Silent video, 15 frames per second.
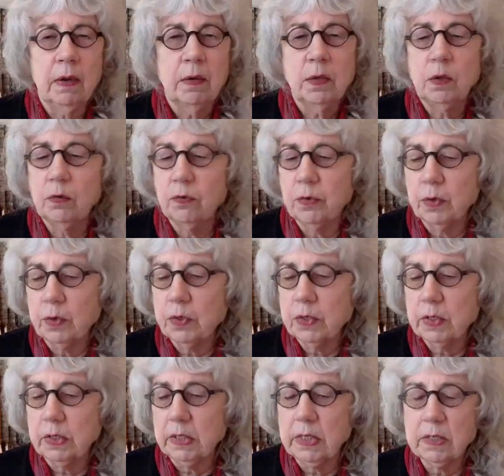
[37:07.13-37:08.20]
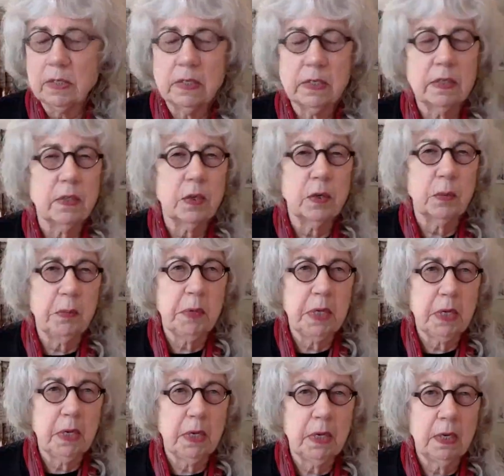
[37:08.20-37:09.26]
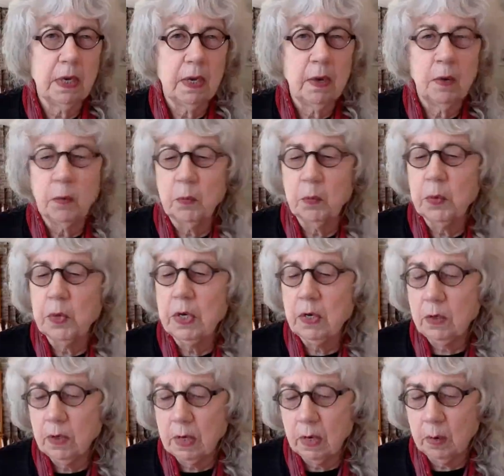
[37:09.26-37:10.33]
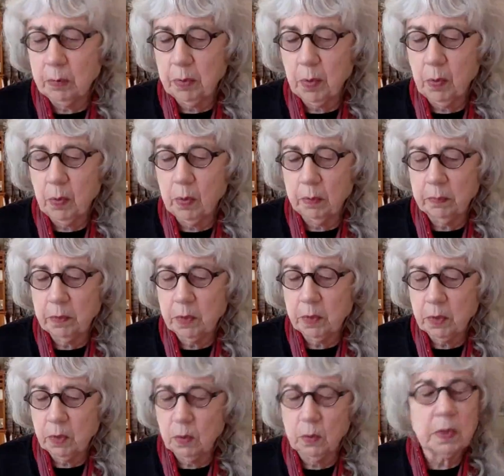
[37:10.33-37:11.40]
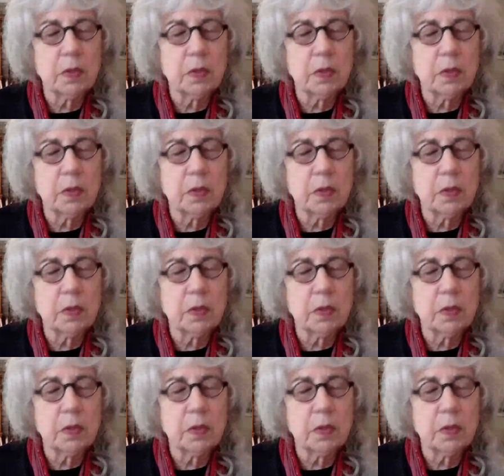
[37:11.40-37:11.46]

to first listen to me read a poem to you.